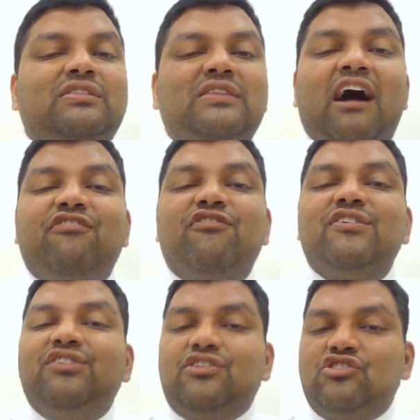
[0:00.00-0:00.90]

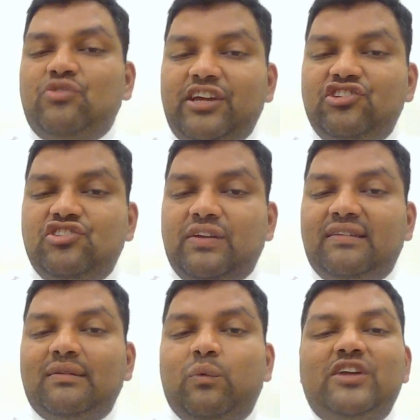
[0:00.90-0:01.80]
tough
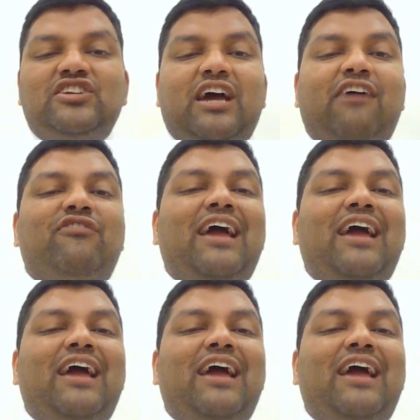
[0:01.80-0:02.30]
situations which have